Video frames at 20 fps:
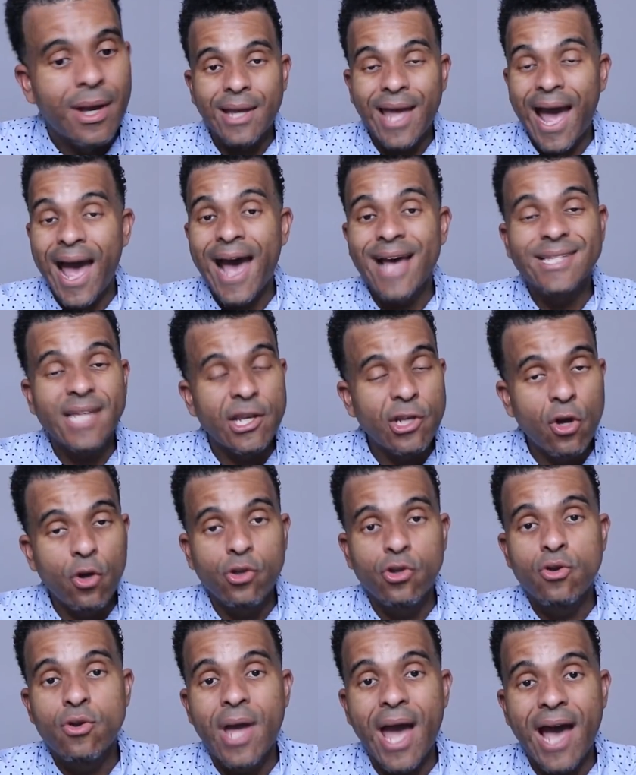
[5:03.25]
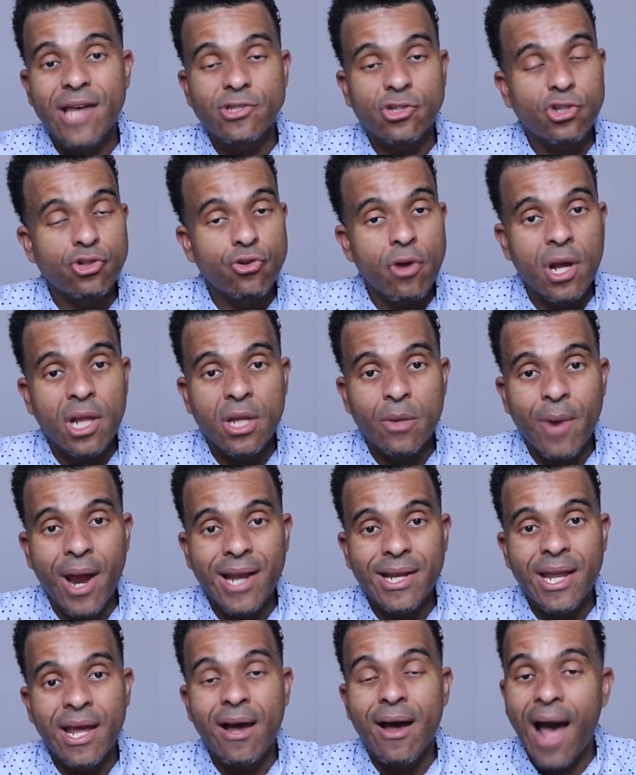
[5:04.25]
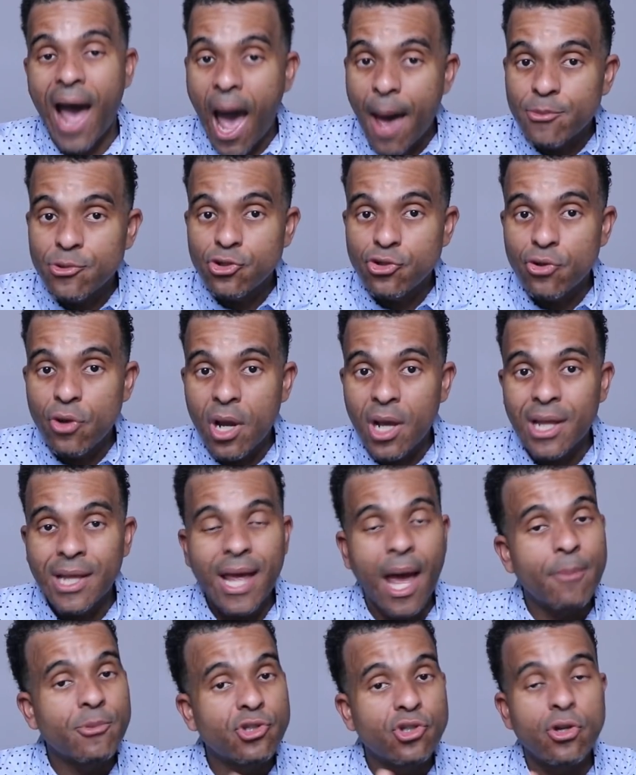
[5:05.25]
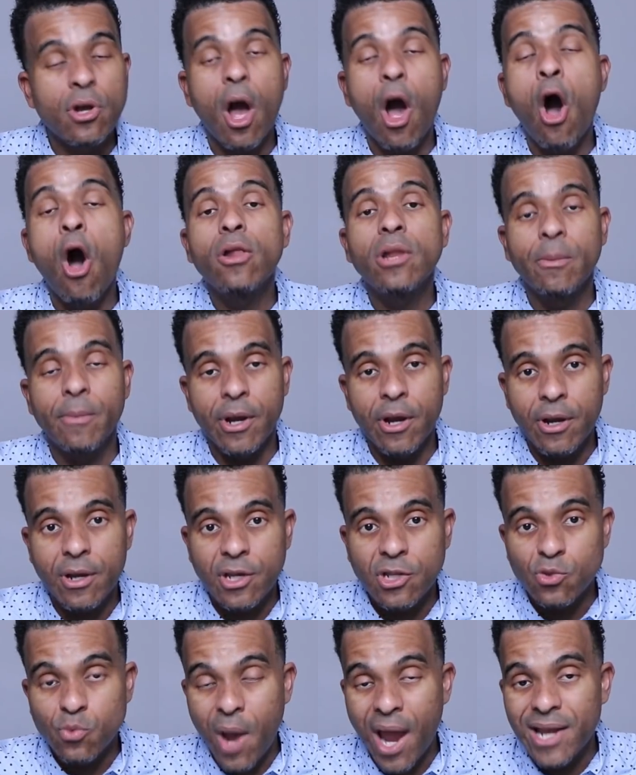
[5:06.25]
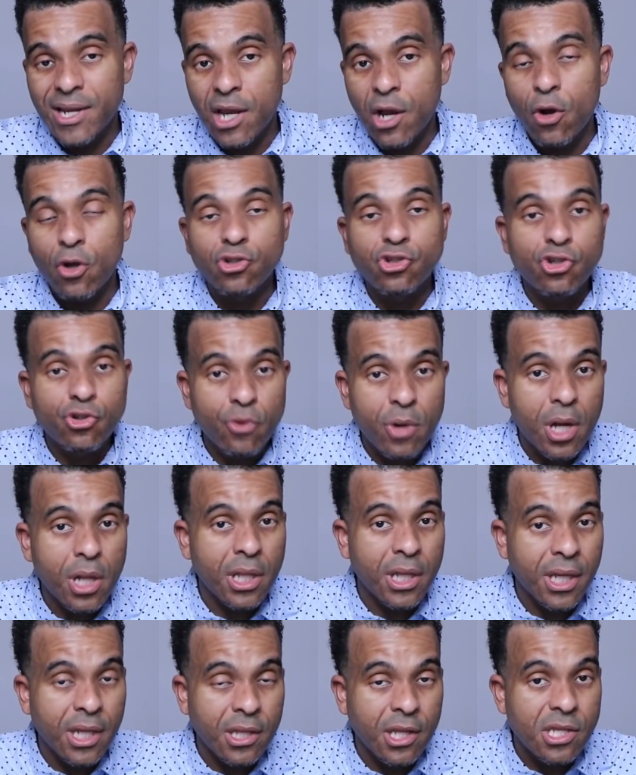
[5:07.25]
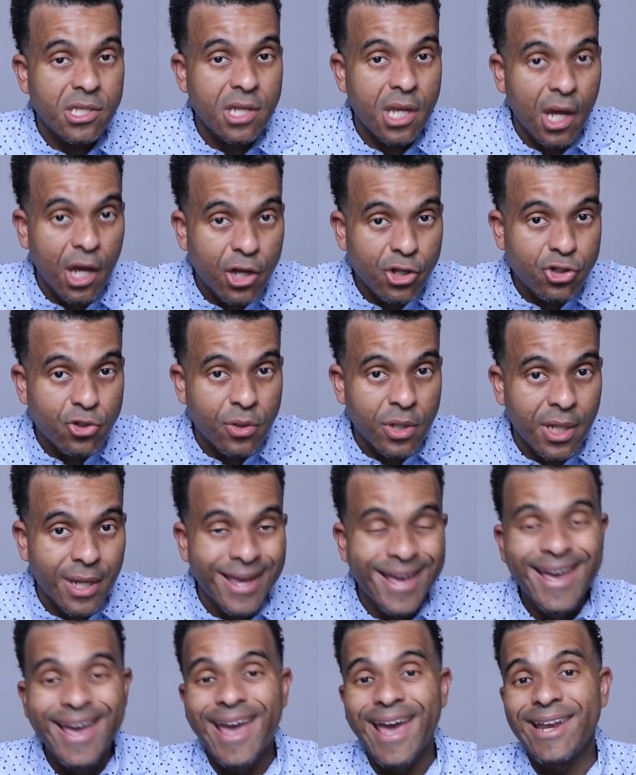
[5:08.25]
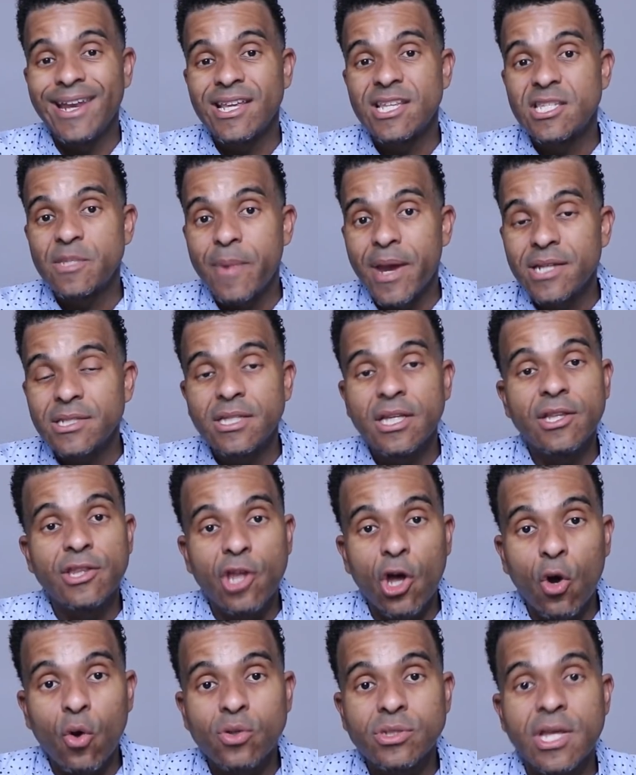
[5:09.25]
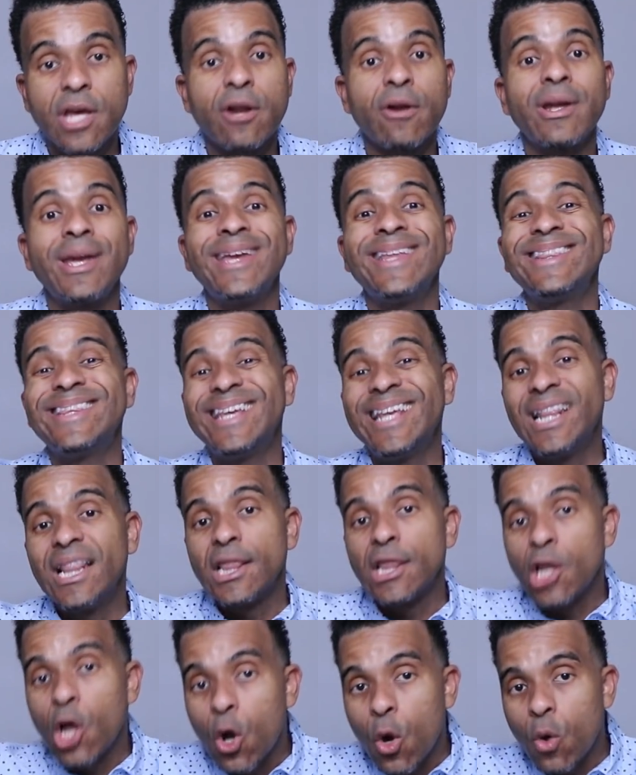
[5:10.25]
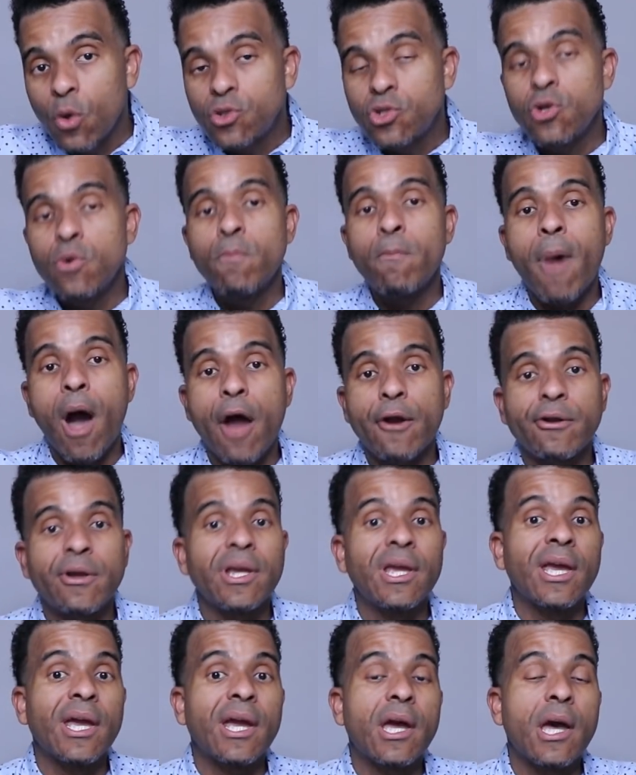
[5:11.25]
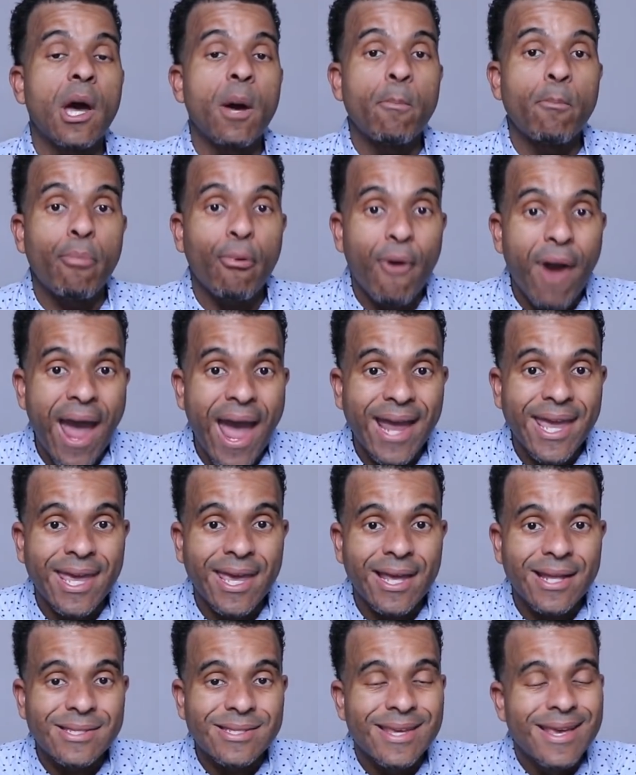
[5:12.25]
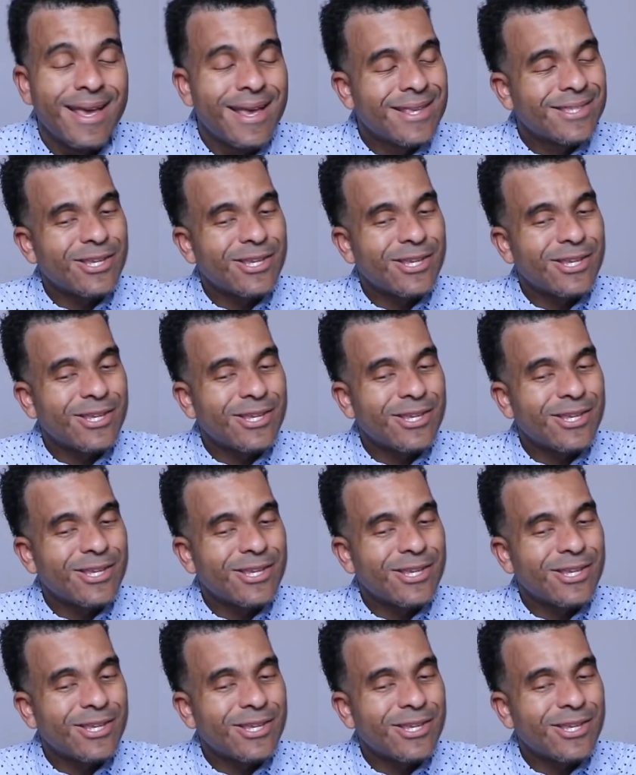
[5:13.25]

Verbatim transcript: Guys, I know you guys are struggling right now. I'm struggling. I'm sure all Americans right now are struggling in this country, and especially those that are in the low to moderate income brackets.